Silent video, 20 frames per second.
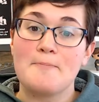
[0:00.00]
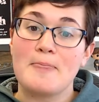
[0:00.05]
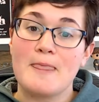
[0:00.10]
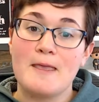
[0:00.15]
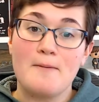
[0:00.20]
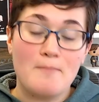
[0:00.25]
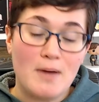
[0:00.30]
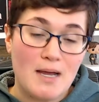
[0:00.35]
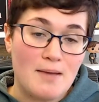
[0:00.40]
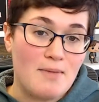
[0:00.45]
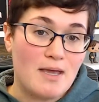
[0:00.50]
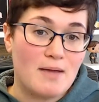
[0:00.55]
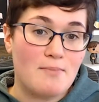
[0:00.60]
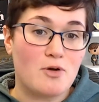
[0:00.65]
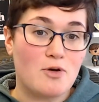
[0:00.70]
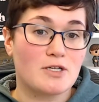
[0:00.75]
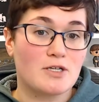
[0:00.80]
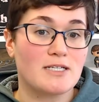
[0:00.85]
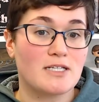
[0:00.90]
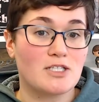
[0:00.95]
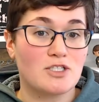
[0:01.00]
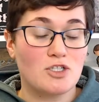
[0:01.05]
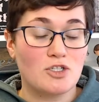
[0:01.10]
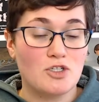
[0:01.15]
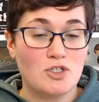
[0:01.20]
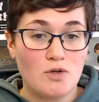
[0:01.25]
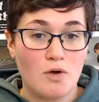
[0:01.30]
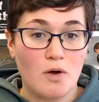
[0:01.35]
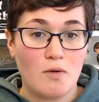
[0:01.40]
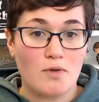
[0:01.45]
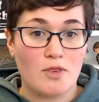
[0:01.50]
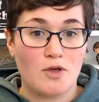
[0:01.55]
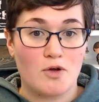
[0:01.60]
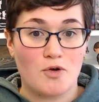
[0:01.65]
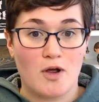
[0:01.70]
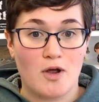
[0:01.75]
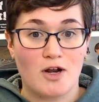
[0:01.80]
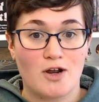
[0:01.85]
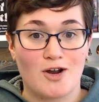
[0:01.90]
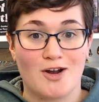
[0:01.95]
it might make more sense to do it with your
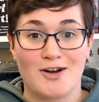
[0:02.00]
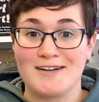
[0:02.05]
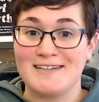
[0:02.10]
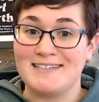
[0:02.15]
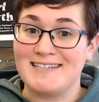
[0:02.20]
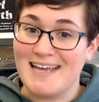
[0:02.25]
credit card.